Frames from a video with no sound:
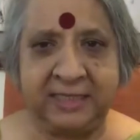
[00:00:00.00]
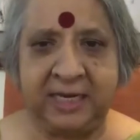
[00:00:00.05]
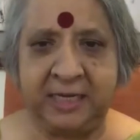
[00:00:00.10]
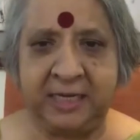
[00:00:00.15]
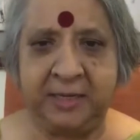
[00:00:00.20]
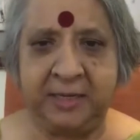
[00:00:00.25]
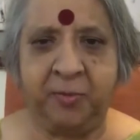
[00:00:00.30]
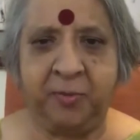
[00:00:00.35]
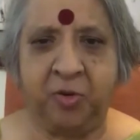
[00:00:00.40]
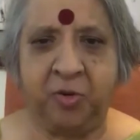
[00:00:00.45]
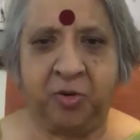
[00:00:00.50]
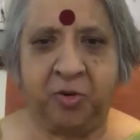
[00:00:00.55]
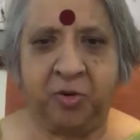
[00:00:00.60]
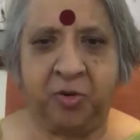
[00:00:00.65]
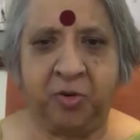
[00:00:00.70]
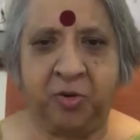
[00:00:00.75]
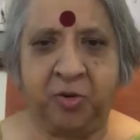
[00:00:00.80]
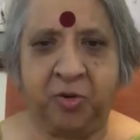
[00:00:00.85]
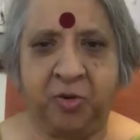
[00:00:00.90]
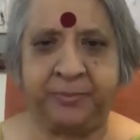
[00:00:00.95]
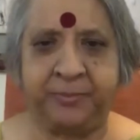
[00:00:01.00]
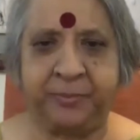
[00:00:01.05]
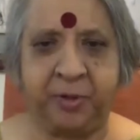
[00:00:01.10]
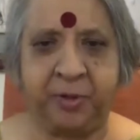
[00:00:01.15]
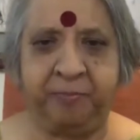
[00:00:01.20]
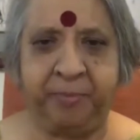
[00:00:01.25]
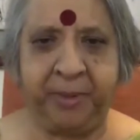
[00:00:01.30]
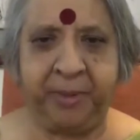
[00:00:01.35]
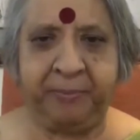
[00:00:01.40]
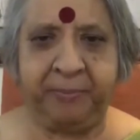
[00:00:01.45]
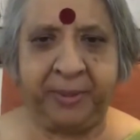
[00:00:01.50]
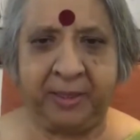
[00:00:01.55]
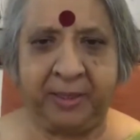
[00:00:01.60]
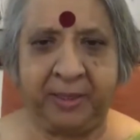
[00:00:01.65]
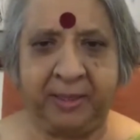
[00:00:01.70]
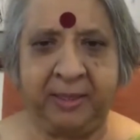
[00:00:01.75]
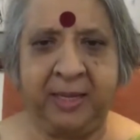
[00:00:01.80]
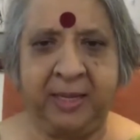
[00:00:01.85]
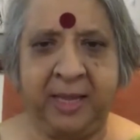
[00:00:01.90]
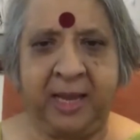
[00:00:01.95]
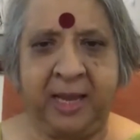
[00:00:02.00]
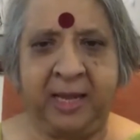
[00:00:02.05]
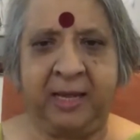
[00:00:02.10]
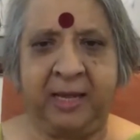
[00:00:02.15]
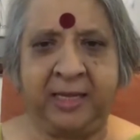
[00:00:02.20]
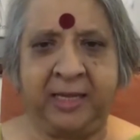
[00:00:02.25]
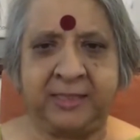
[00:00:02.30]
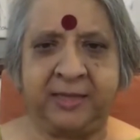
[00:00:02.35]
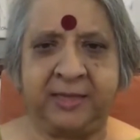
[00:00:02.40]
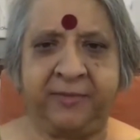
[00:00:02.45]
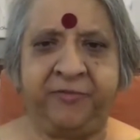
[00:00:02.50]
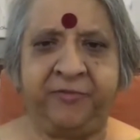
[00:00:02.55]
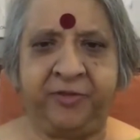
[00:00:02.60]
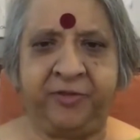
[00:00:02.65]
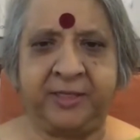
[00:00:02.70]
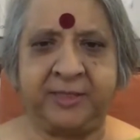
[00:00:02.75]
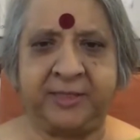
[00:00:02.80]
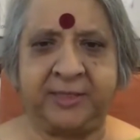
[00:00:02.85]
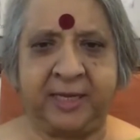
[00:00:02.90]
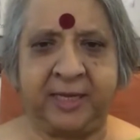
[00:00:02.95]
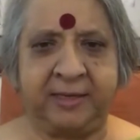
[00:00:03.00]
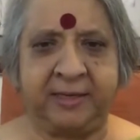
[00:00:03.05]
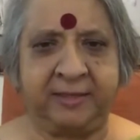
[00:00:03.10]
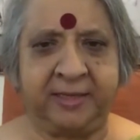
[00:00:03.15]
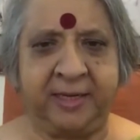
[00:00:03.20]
SARC doesn't exist anymore except on paper